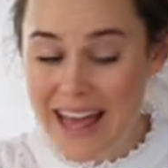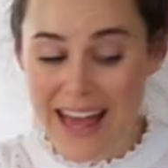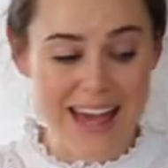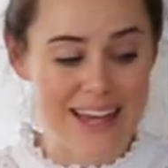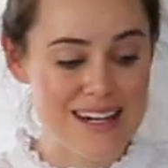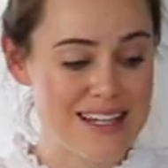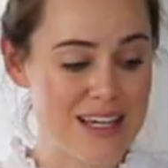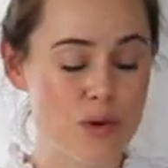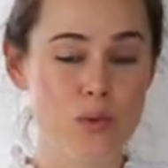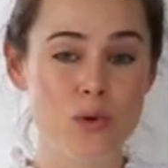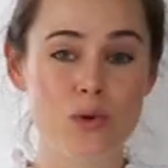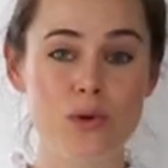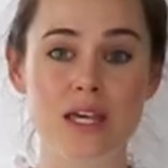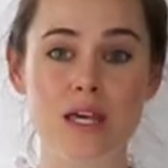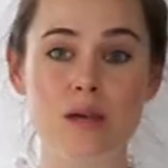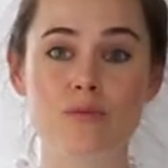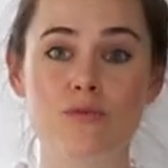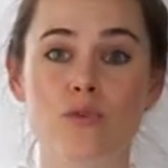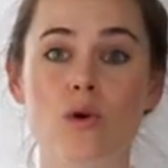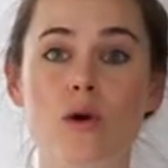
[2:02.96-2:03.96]
and it will
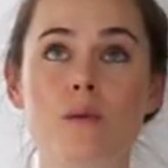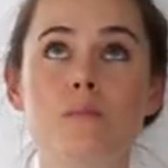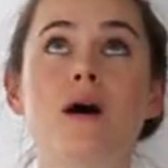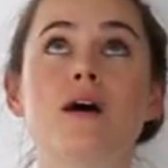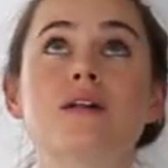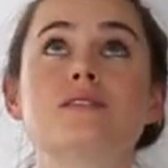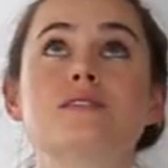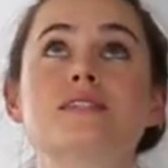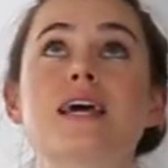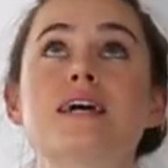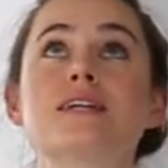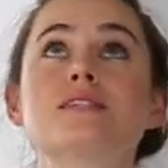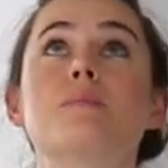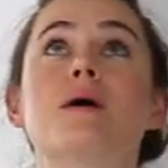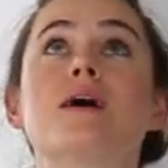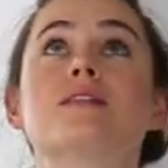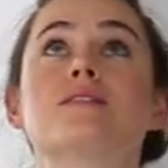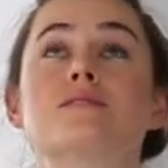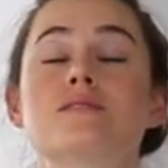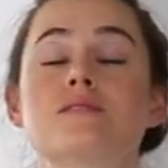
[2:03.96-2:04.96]
keep for months, yes
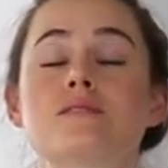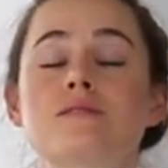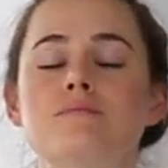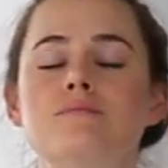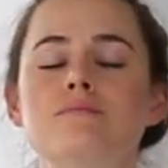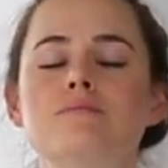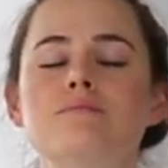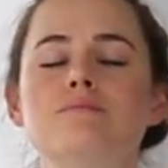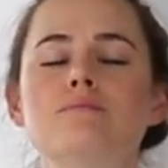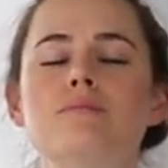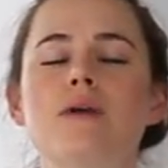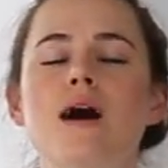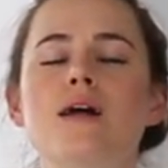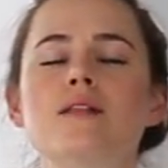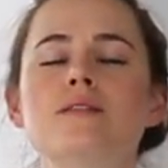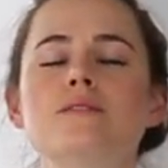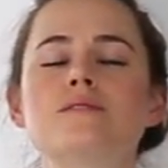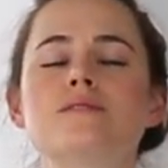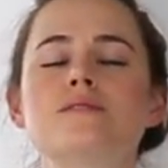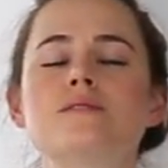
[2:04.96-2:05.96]
months,
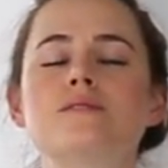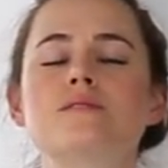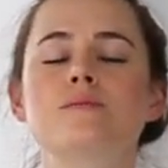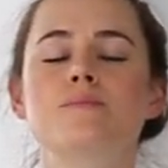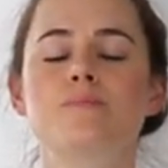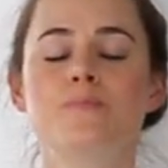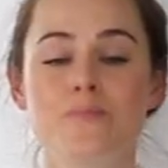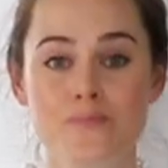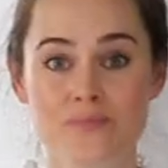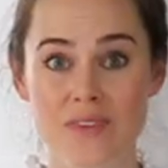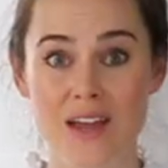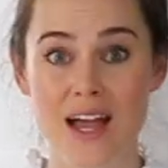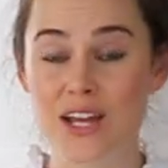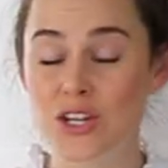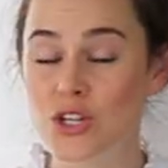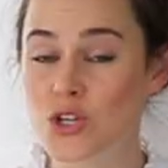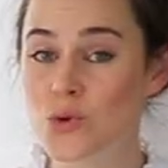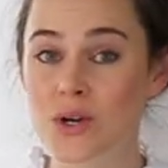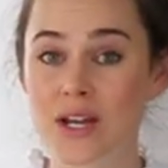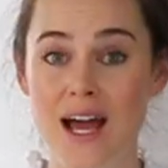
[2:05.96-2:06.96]
months!
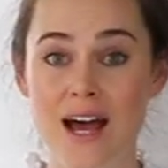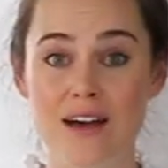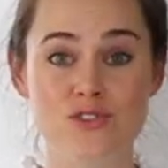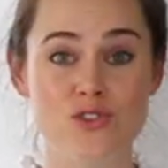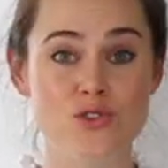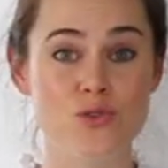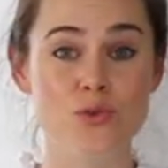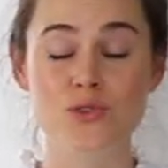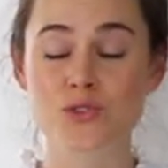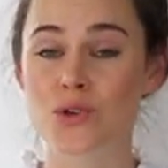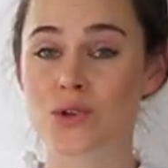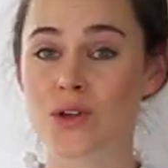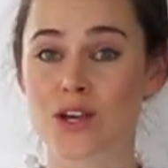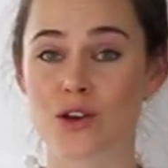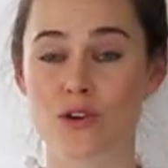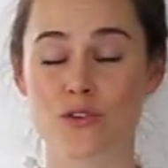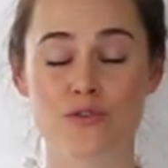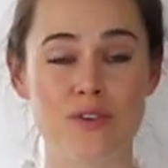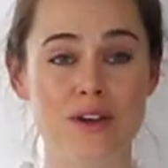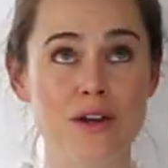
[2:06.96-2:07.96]
And you can have streusel at
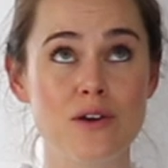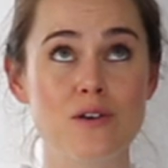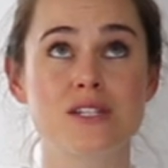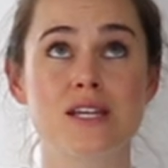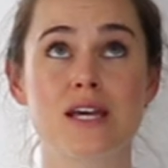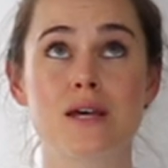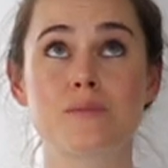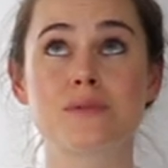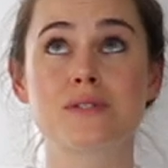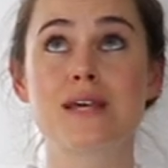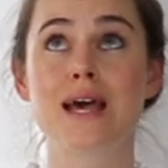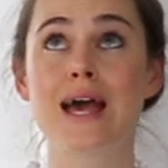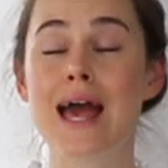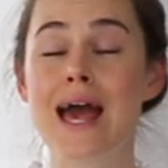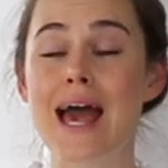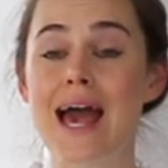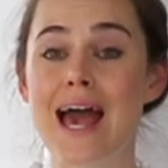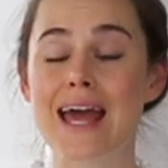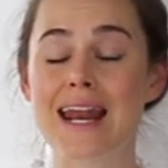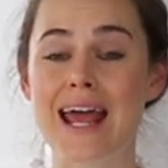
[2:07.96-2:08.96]
your fingertips
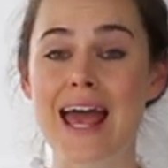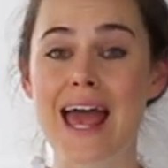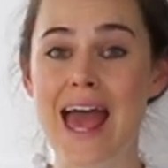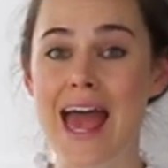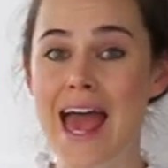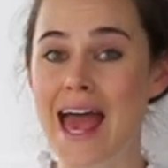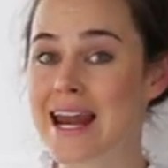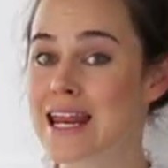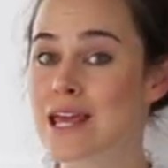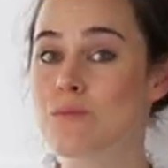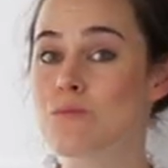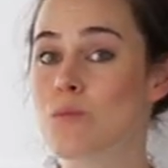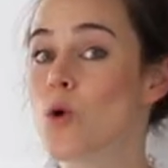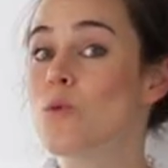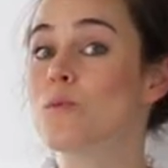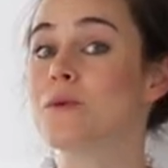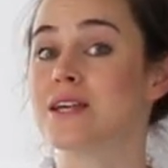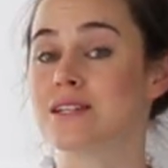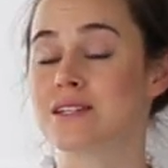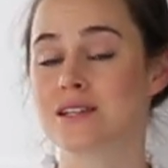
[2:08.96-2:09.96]
at any
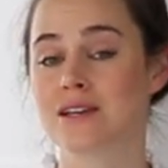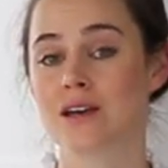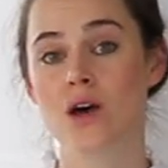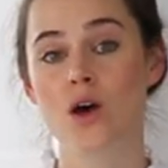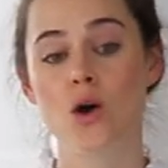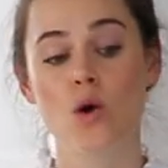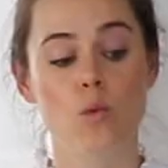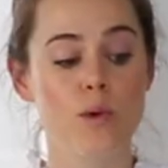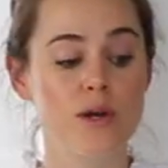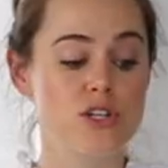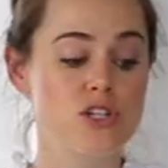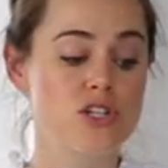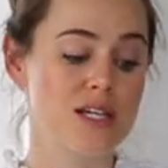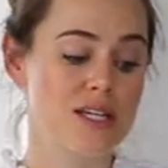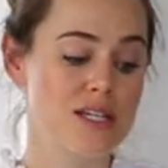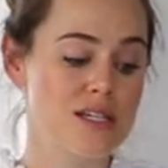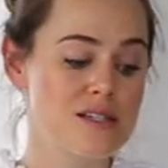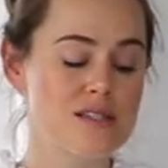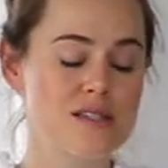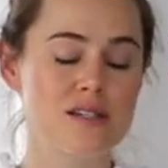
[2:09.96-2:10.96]
moment, which
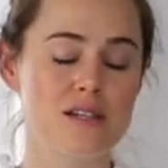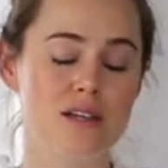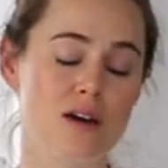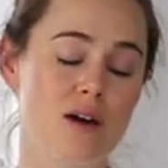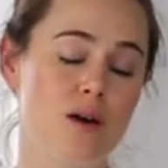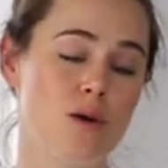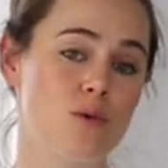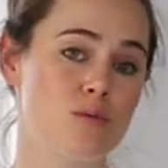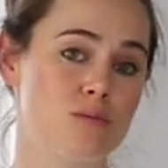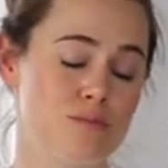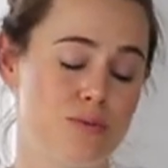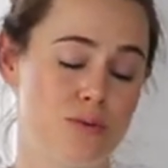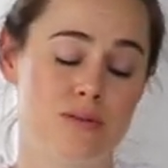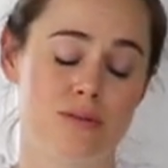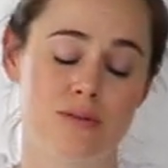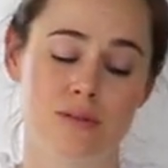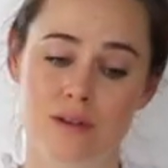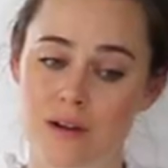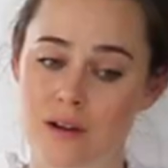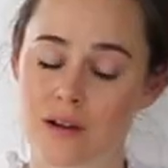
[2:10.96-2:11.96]
is, you know,
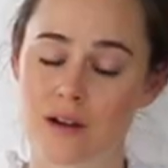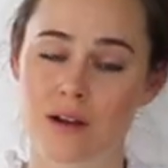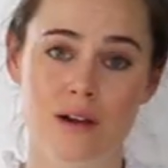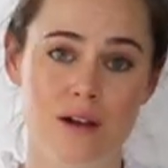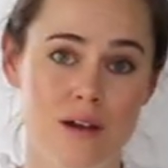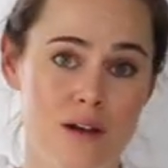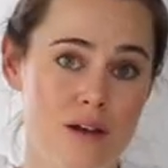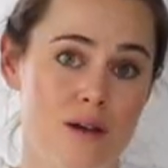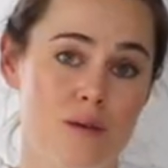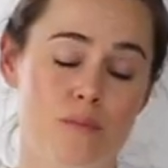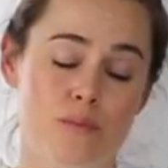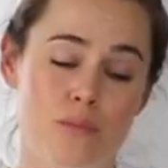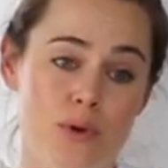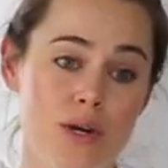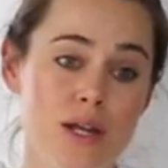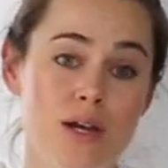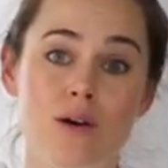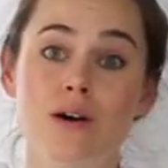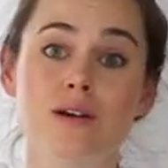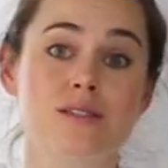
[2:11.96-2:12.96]

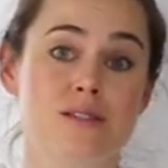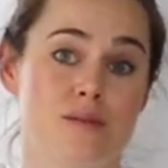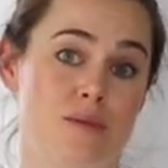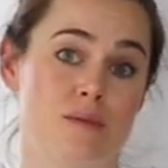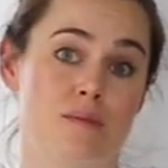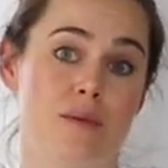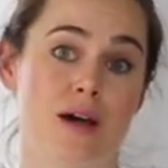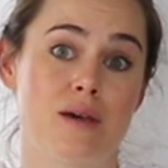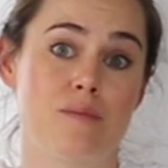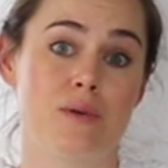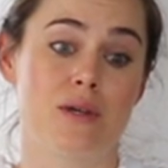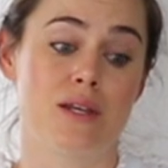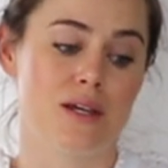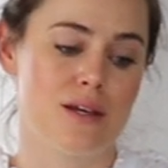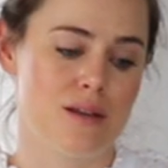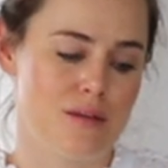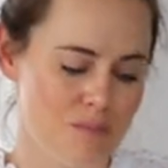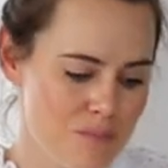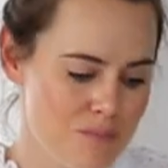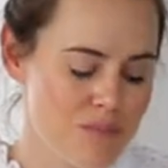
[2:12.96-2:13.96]
pretty awesome in my
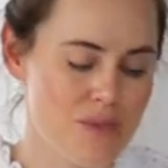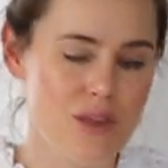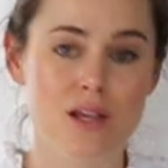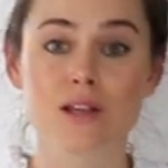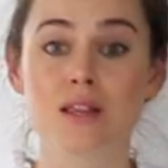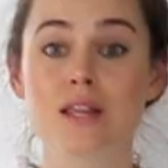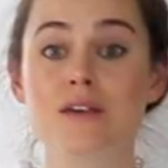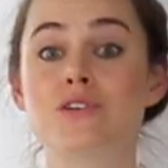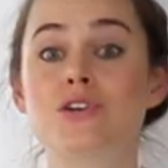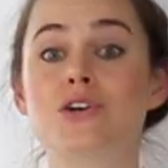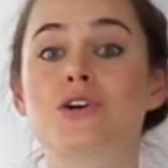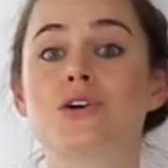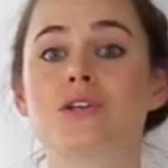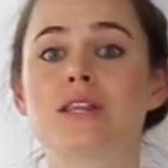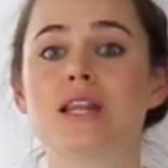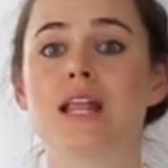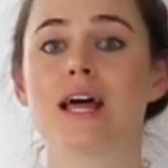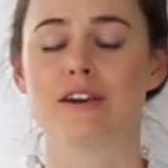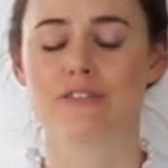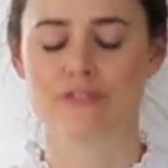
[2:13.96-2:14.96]
opinion. We live in a good
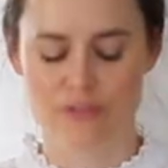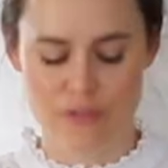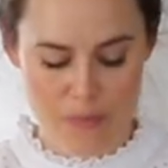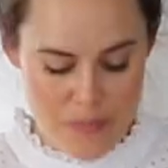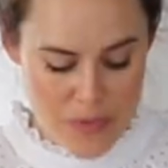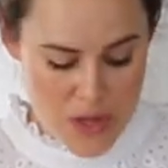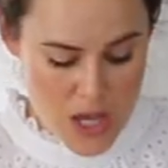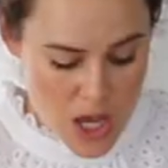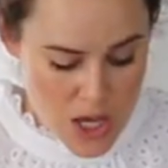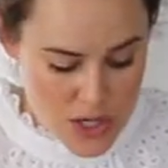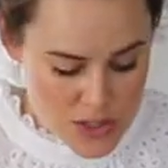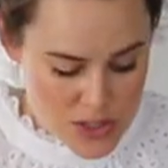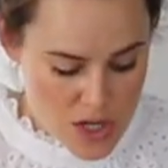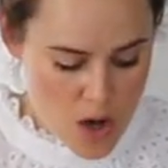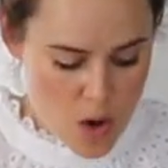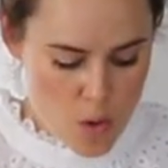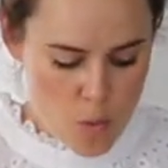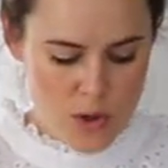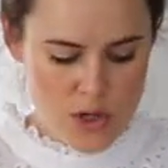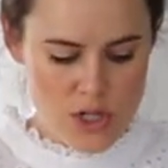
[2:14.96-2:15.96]
life.
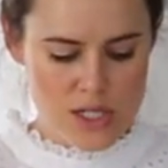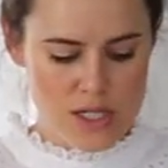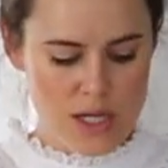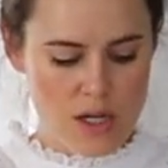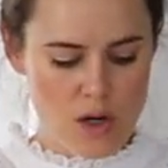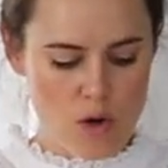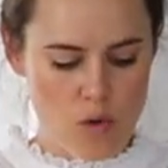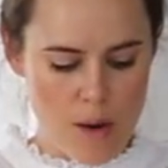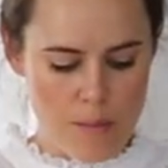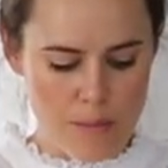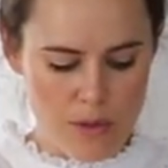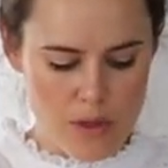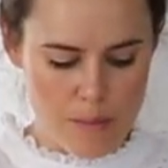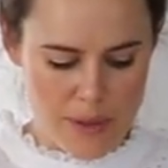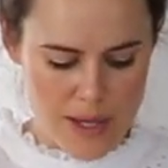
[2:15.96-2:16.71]
So we're just gonna crumble a